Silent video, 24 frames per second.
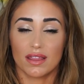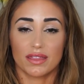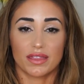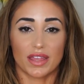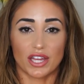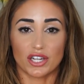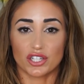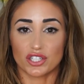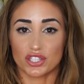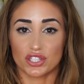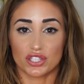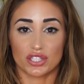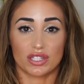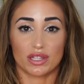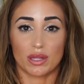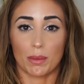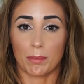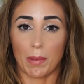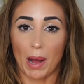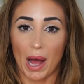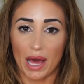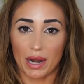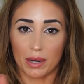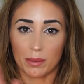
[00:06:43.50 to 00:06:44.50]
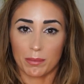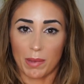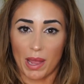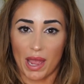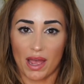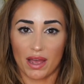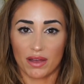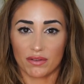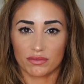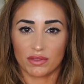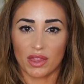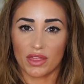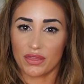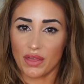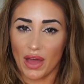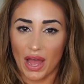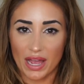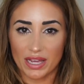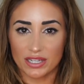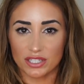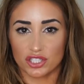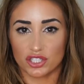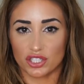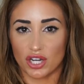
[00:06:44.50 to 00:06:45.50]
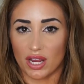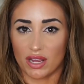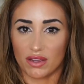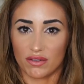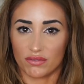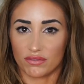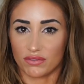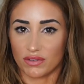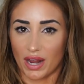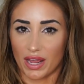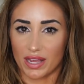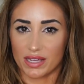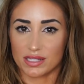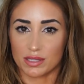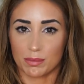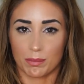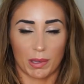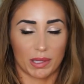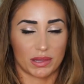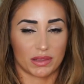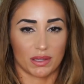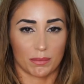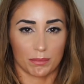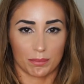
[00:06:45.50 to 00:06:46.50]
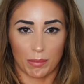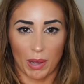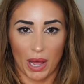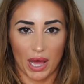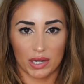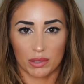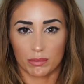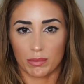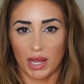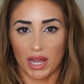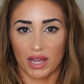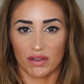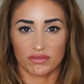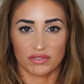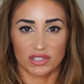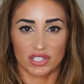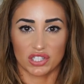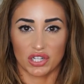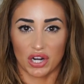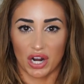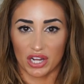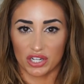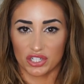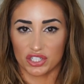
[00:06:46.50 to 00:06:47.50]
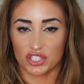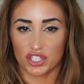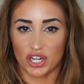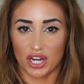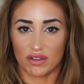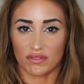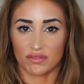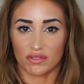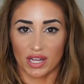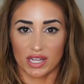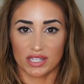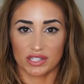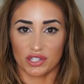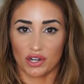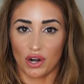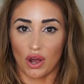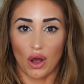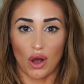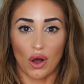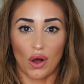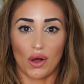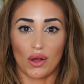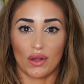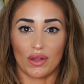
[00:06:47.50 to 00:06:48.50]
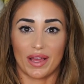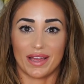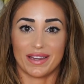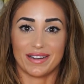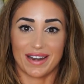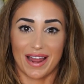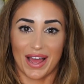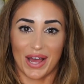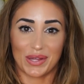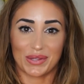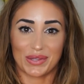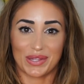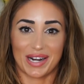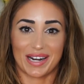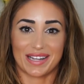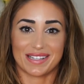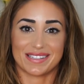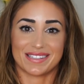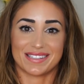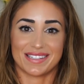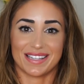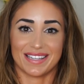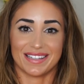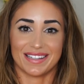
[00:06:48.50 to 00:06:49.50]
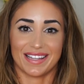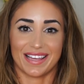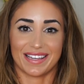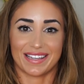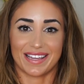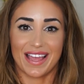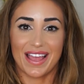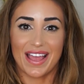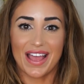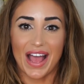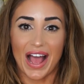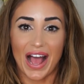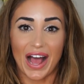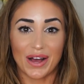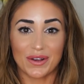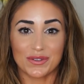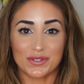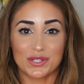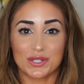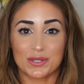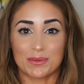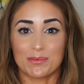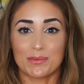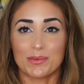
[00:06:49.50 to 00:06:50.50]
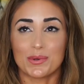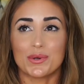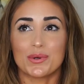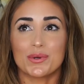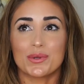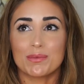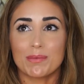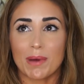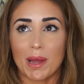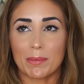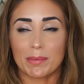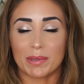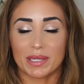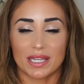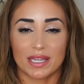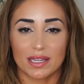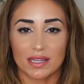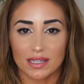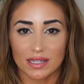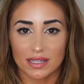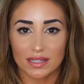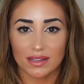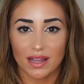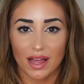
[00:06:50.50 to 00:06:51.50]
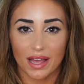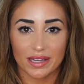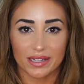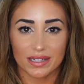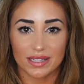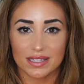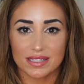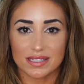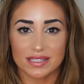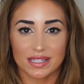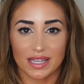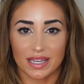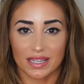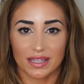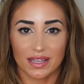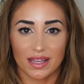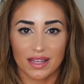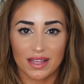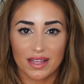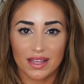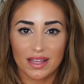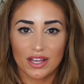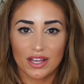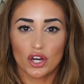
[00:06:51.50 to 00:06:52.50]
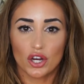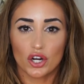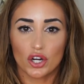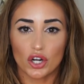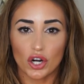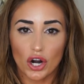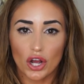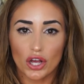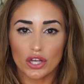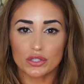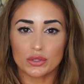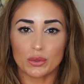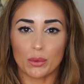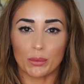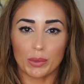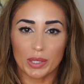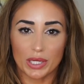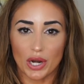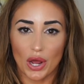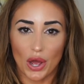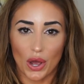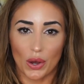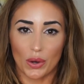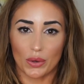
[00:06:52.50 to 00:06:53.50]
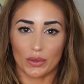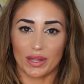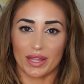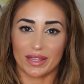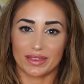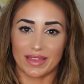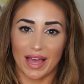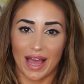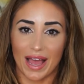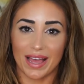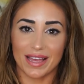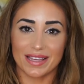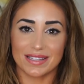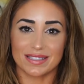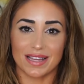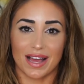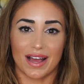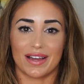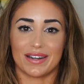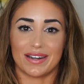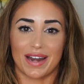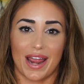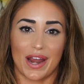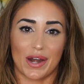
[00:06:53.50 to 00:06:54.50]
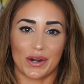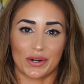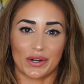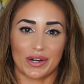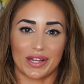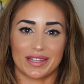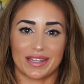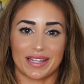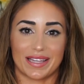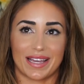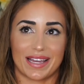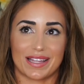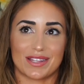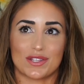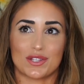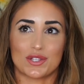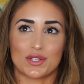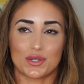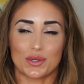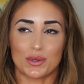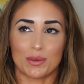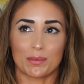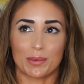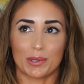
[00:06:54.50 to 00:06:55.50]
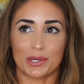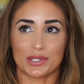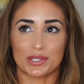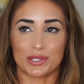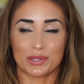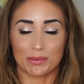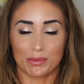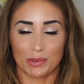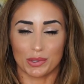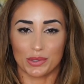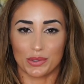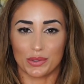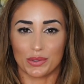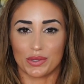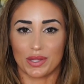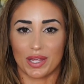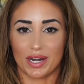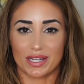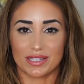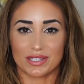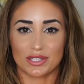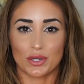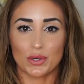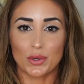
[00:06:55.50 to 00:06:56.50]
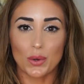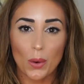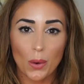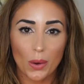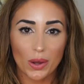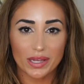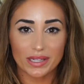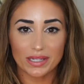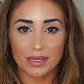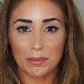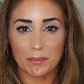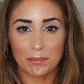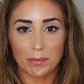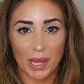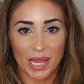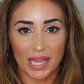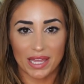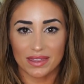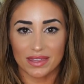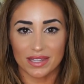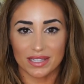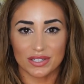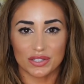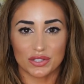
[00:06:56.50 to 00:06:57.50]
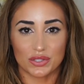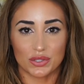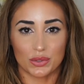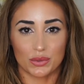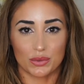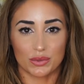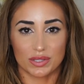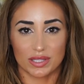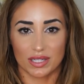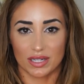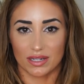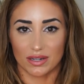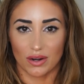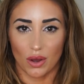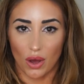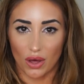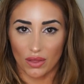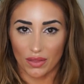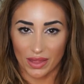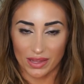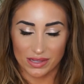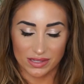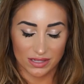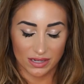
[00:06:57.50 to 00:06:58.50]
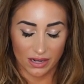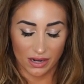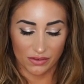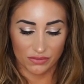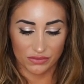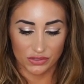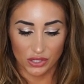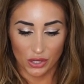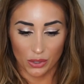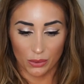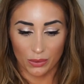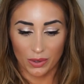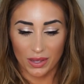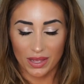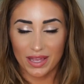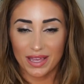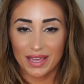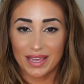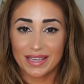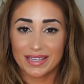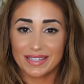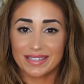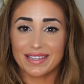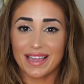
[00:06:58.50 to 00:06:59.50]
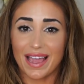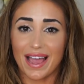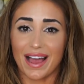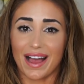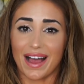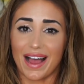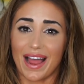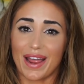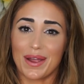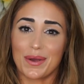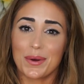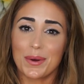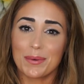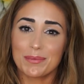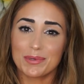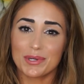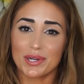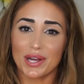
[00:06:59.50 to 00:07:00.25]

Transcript: they just, the bottom half, the thighs shave nice, but the bottom half does not shave nice at all. And now that I see, like, how smooth my bikini line is, like, girls, we know, like, that is not an area that gets super smooth, and it's annoying in bathing suits and all that stuff. So yeah, I hope